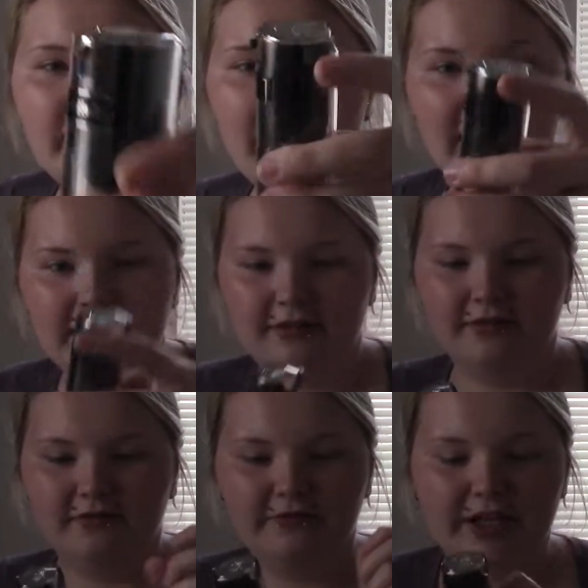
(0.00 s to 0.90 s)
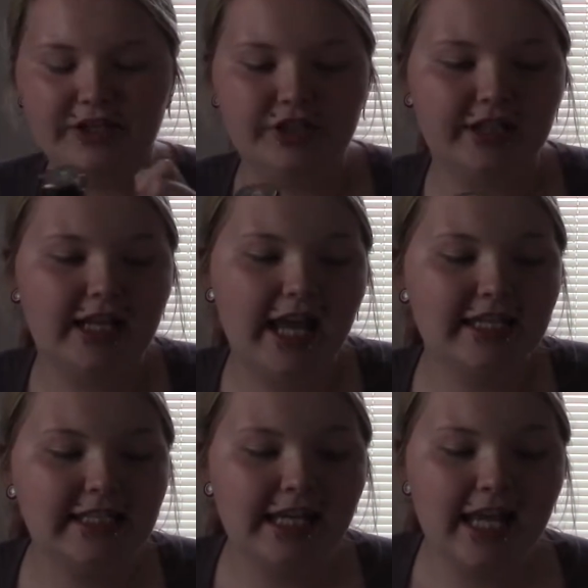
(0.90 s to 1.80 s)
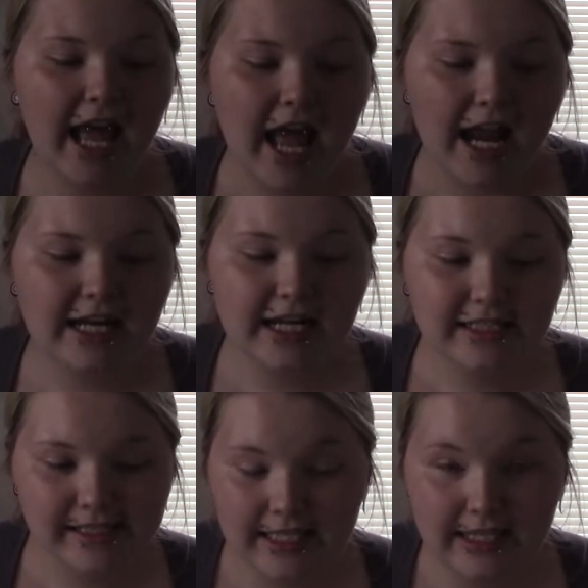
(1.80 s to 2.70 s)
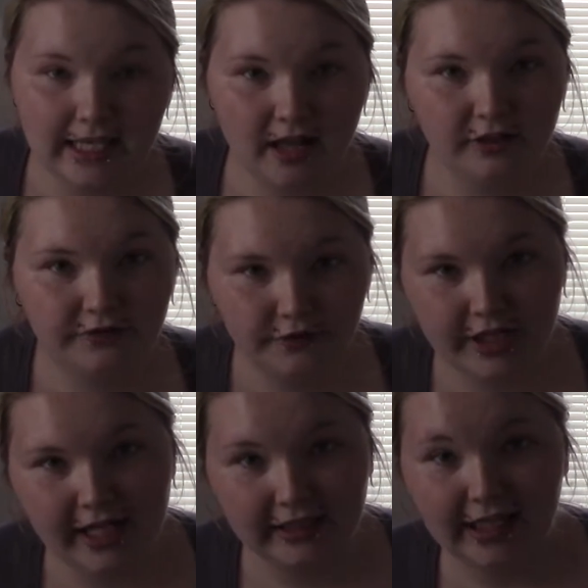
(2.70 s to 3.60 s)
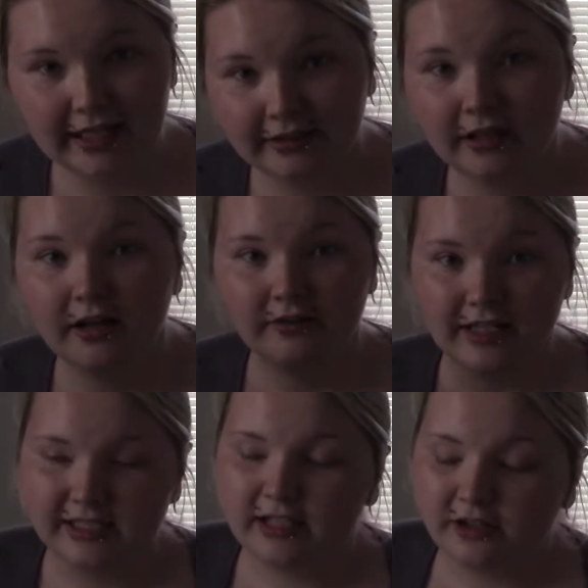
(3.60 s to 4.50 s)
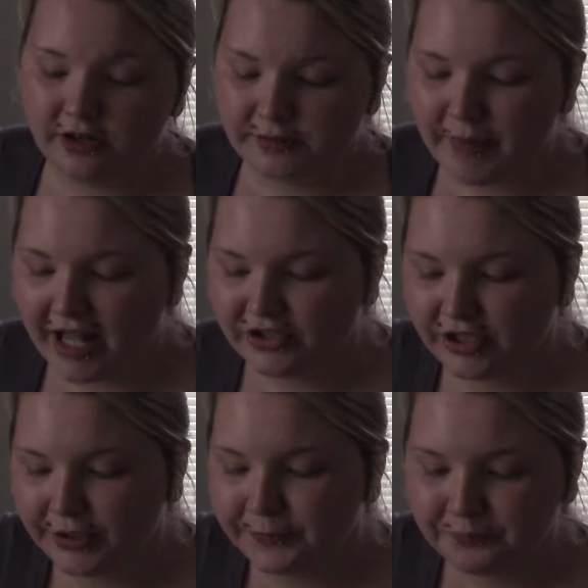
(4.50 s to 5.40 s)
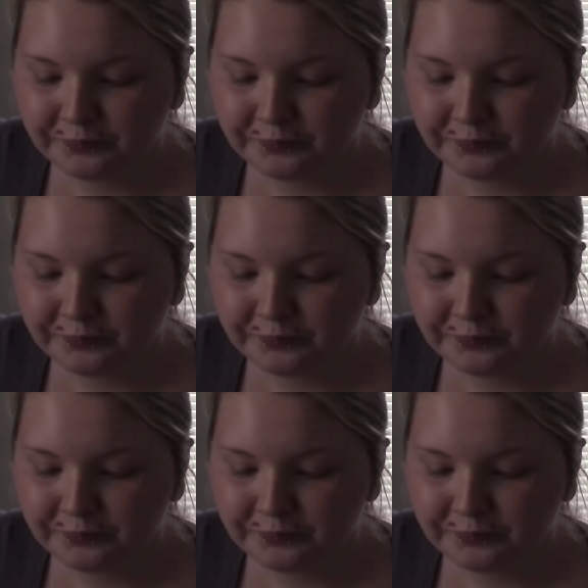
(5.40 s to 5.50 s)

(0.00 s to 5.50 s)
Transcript: and very sturdy casing, and it's in the color 48 Light. That's the color I was matched to.